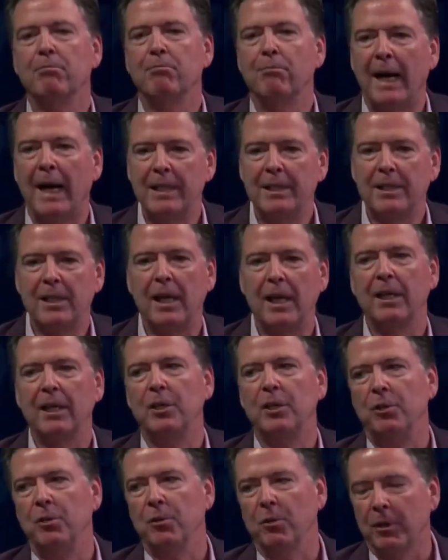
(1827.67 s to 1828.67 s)
my take,
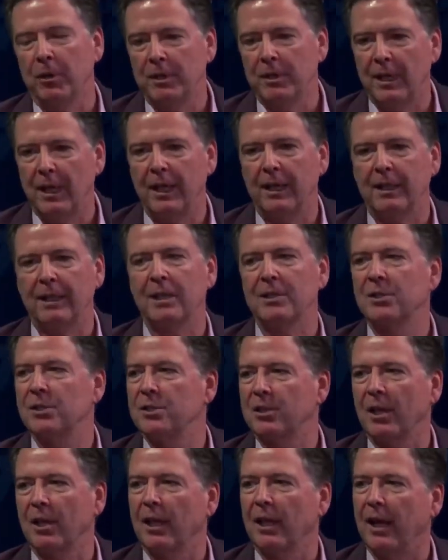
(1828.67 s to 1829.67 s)
your take. That's
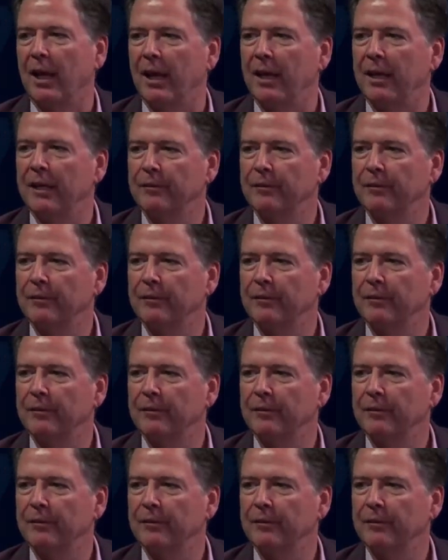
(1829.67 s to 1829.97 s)
just a lie.